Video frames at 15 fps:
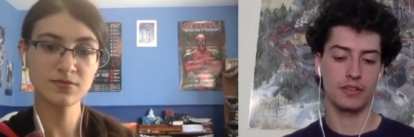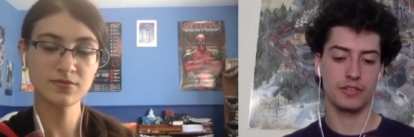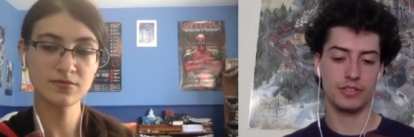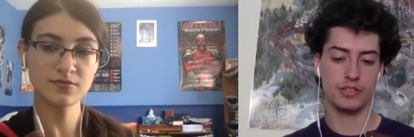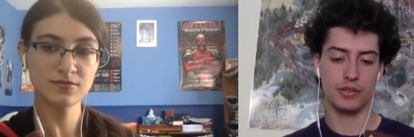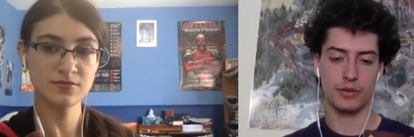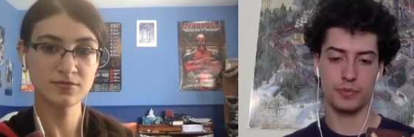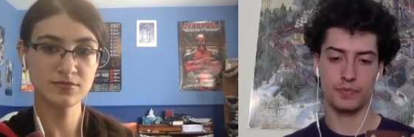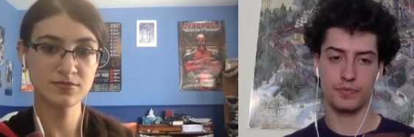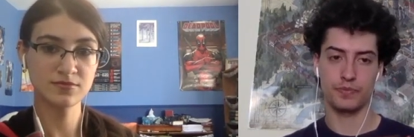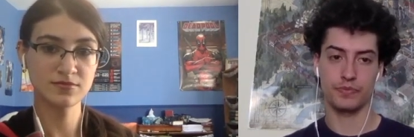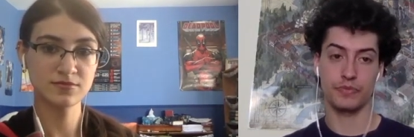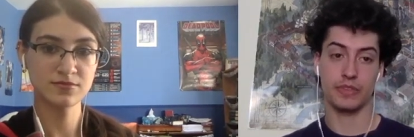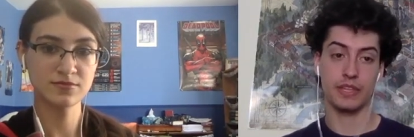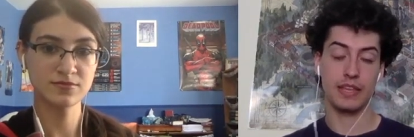Speaker 1: So
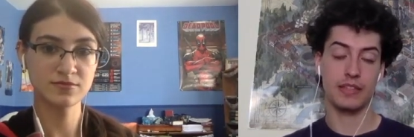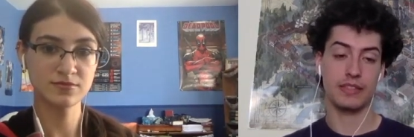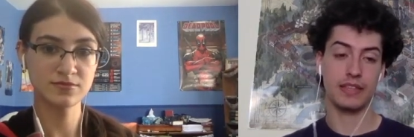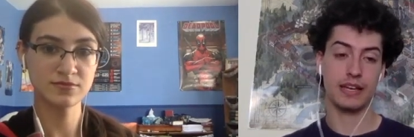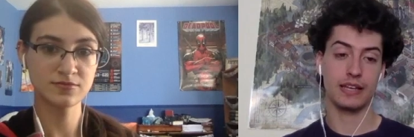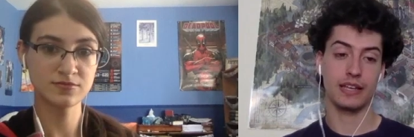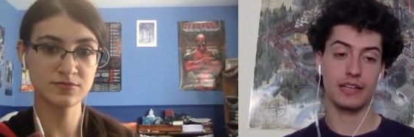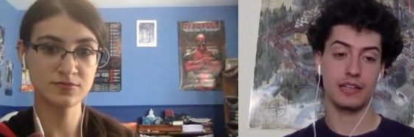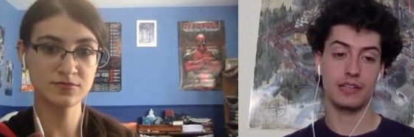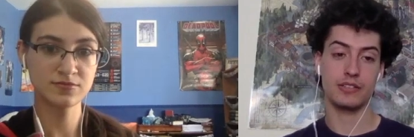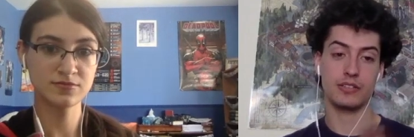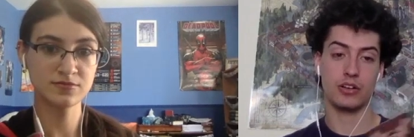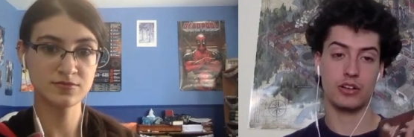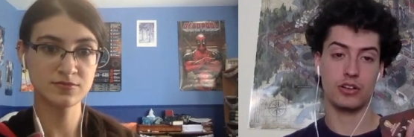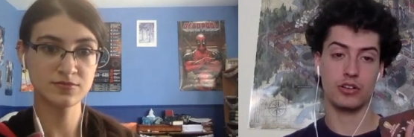that is
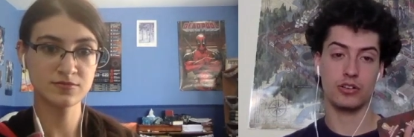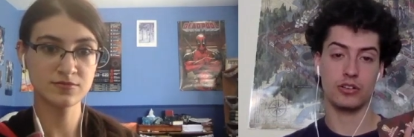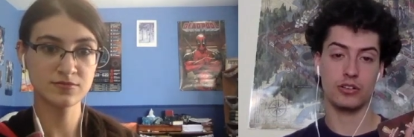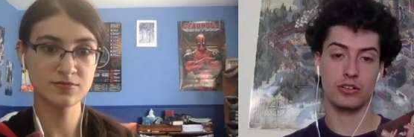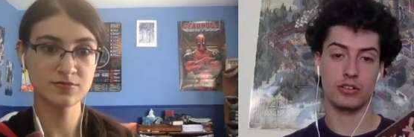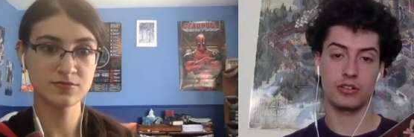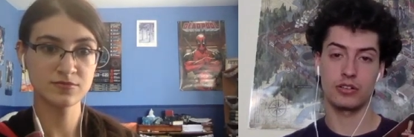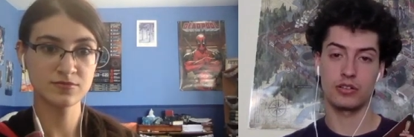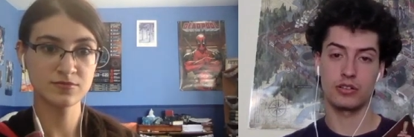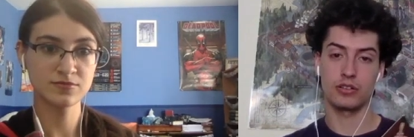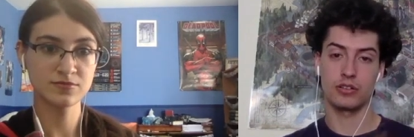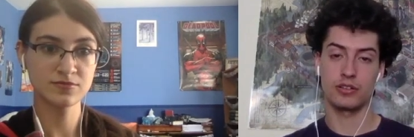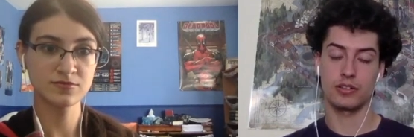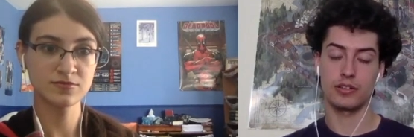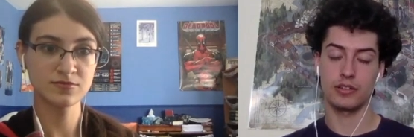our
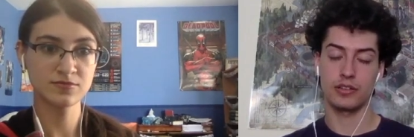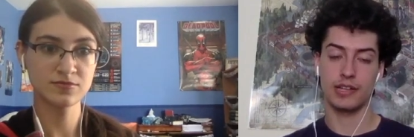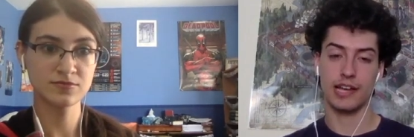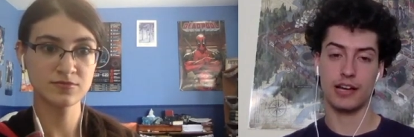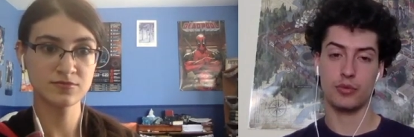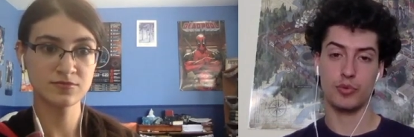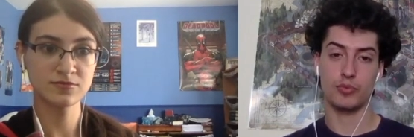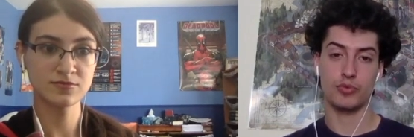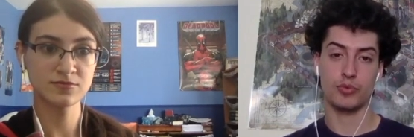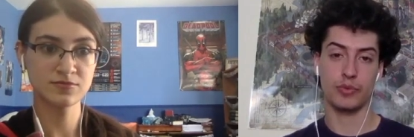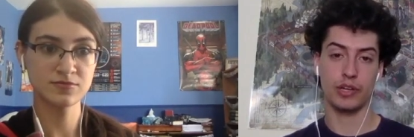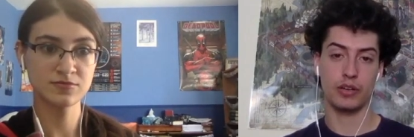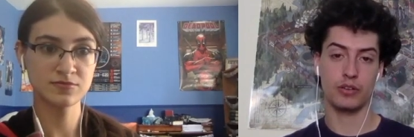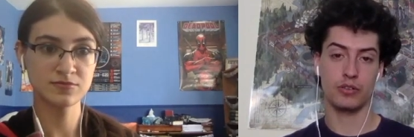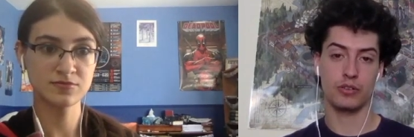album
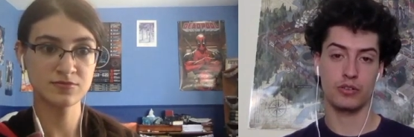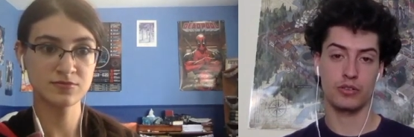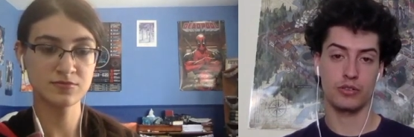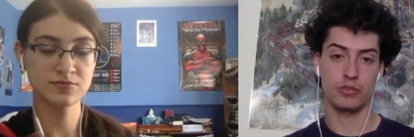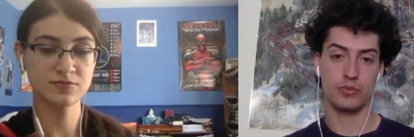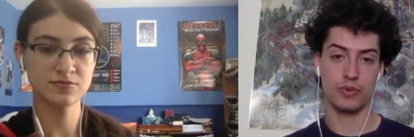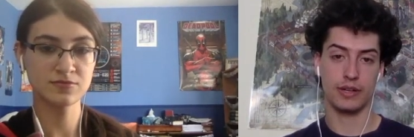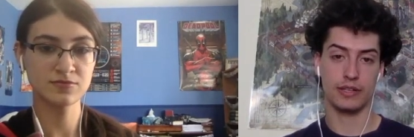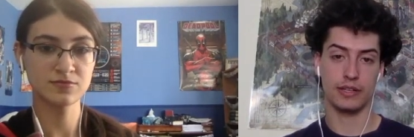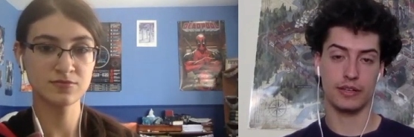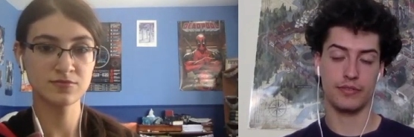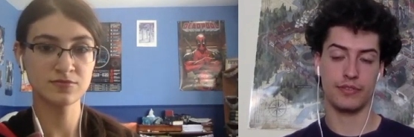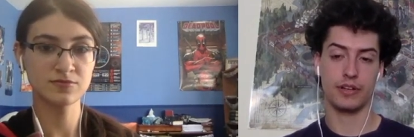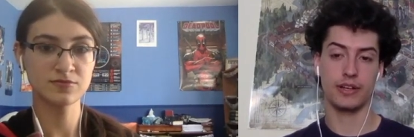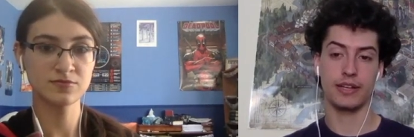premiere, Rightly
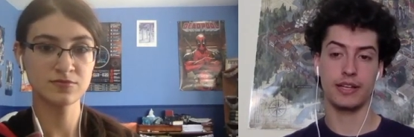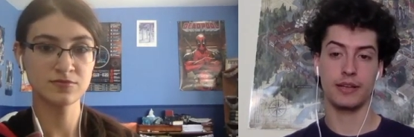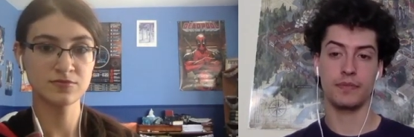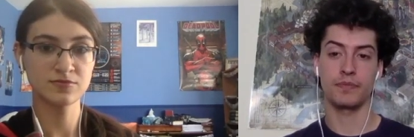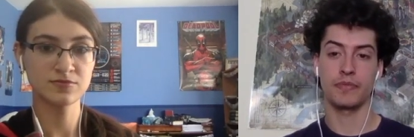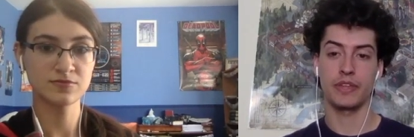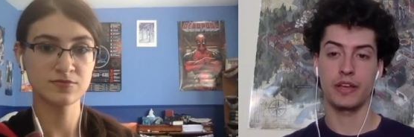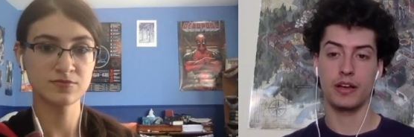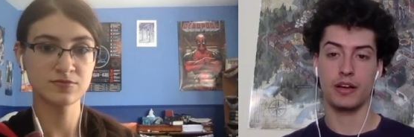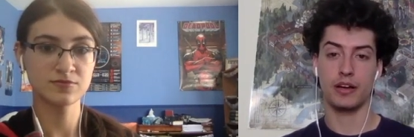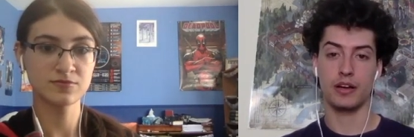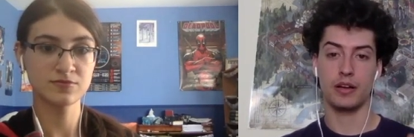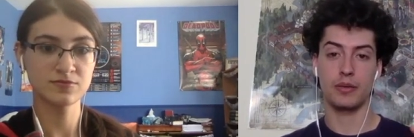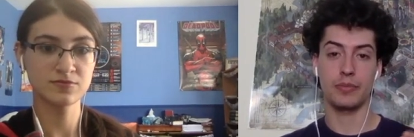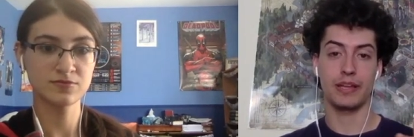Dividing.
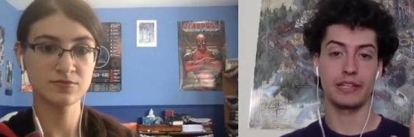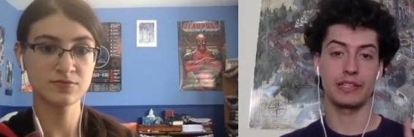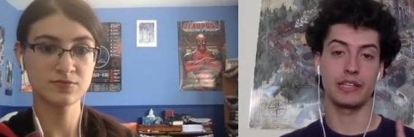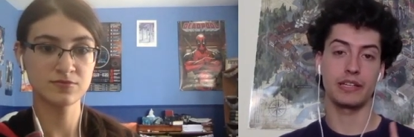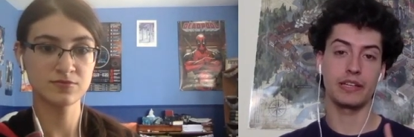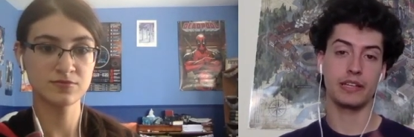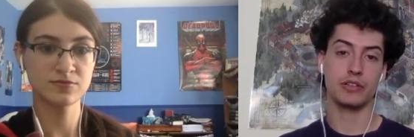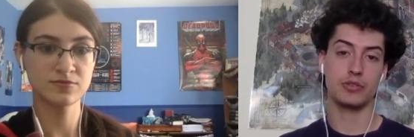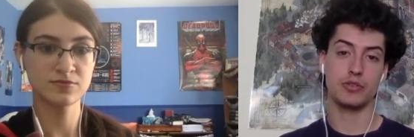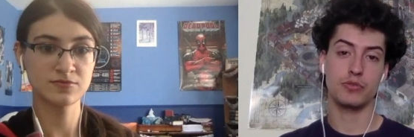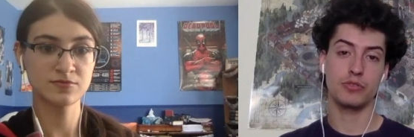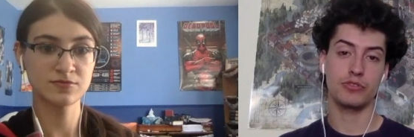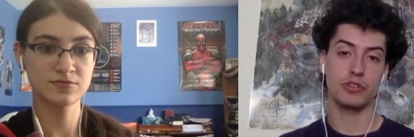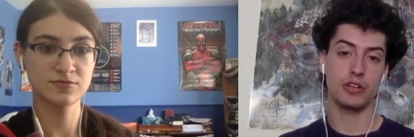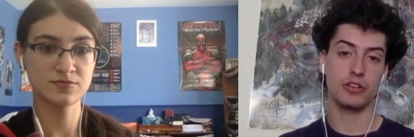Um, and then next we're
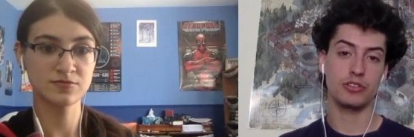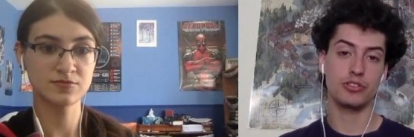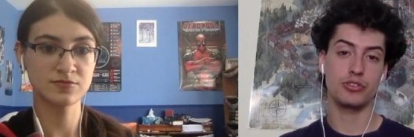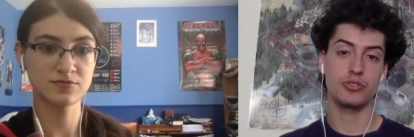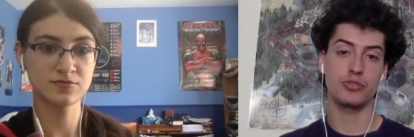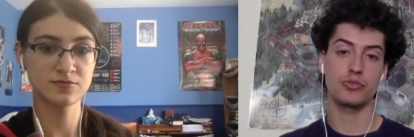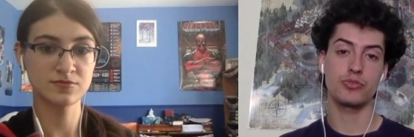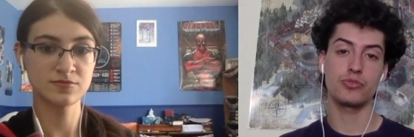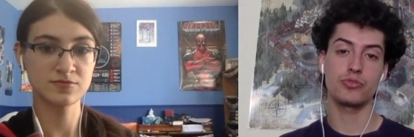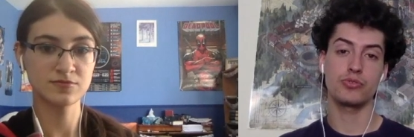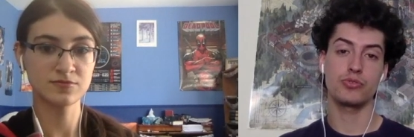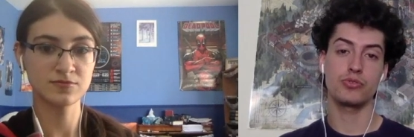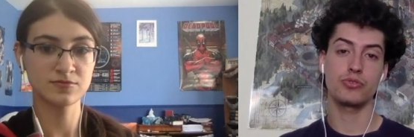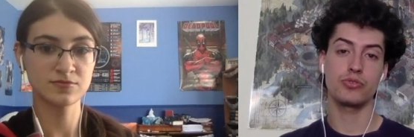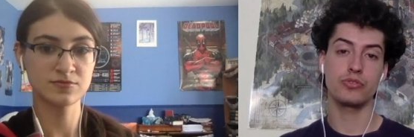moving on
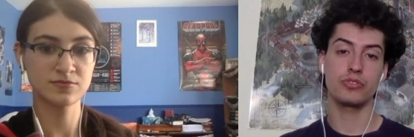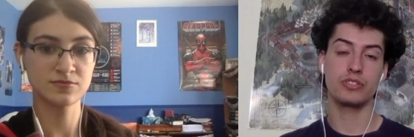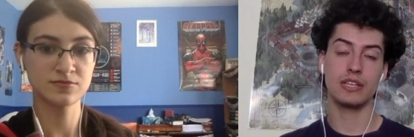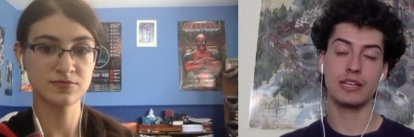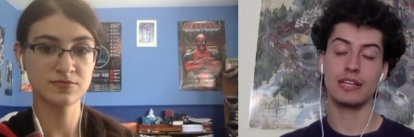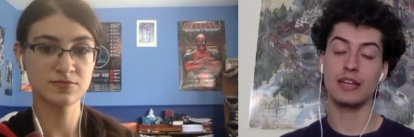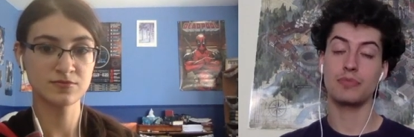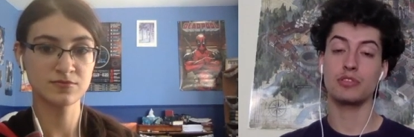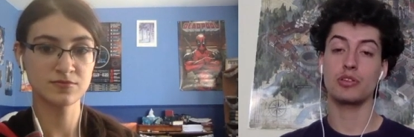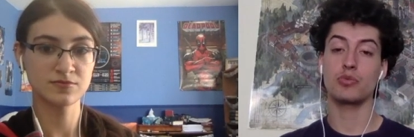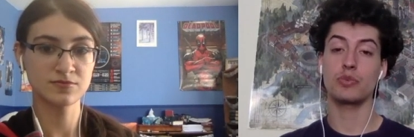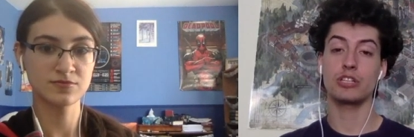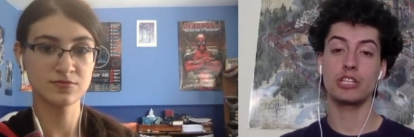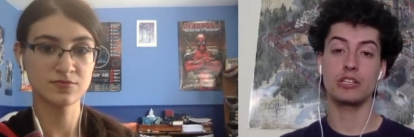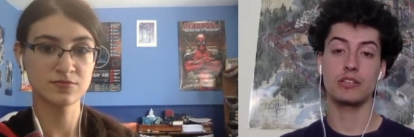to the second episode,
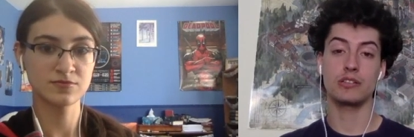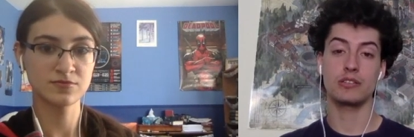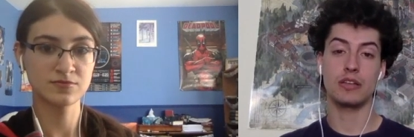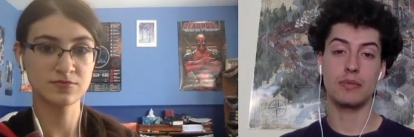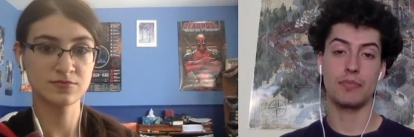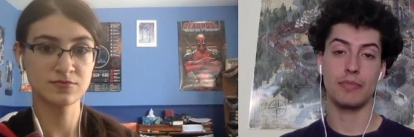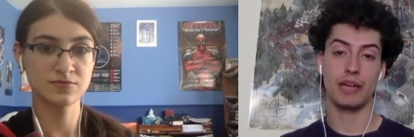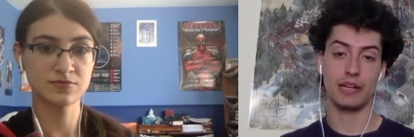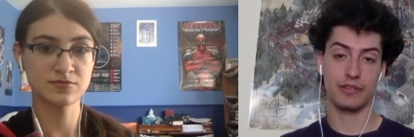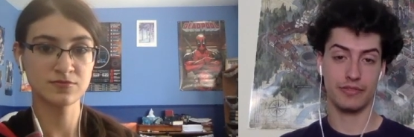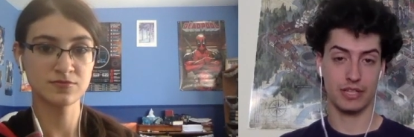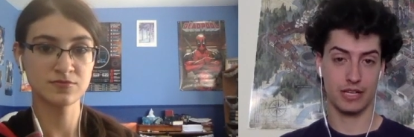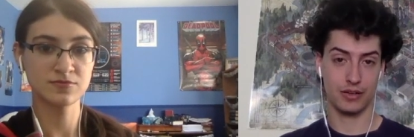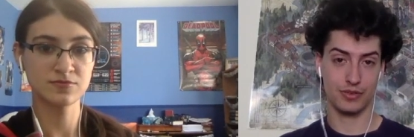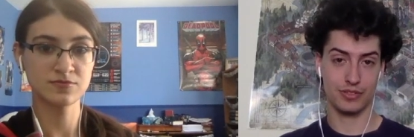which is Man of the
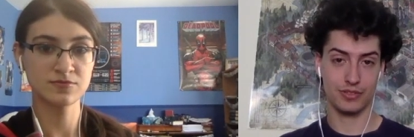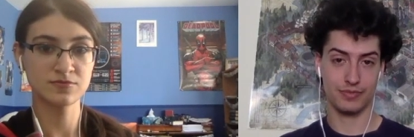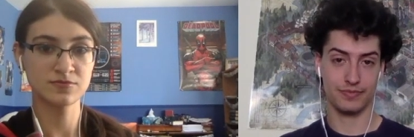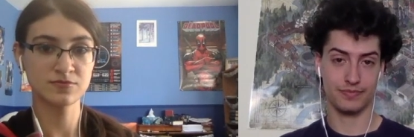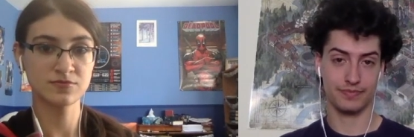House.